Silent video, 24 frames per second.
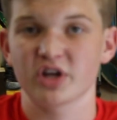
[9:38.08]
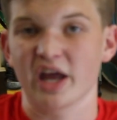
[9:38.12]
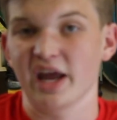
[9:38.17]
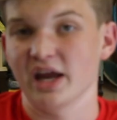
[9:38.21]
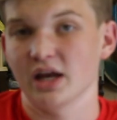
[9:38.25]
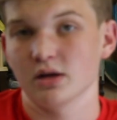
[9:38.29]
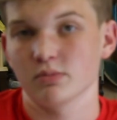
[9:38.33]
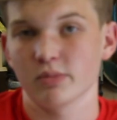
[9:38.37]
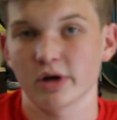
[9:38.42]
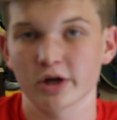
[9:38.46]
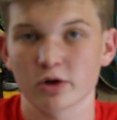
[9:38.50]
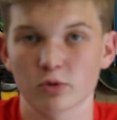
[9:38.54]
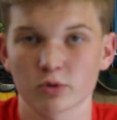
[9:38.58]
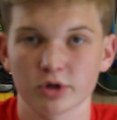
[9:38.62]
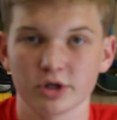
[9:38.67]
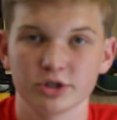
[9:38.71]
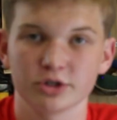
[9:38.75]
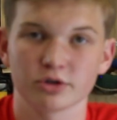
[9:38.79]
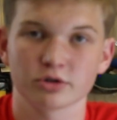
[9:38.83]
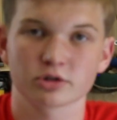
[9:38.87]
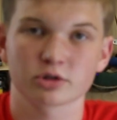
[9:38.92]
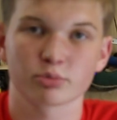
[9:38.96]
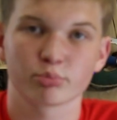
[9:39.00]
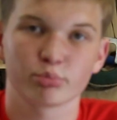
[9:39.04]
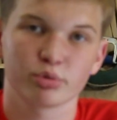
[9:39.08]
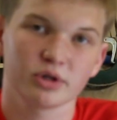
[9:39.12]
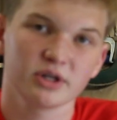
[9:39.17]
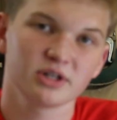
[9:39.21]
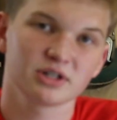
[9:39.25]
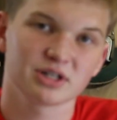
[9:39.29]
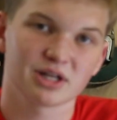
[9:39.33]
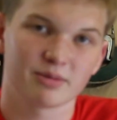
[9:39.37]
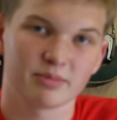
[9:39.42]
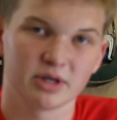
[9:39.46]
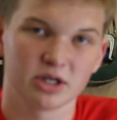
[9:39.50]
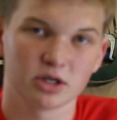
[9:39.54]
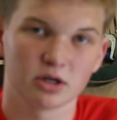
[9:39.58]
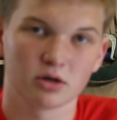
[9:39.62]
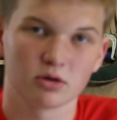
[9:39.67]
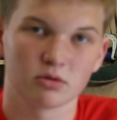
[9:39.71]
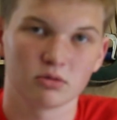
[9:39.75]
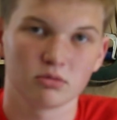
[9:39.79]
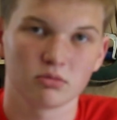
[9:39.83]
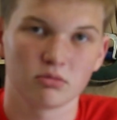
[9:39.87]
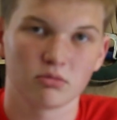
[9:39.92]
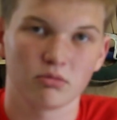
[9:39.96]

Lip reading: hated my corny jokes, please let me know.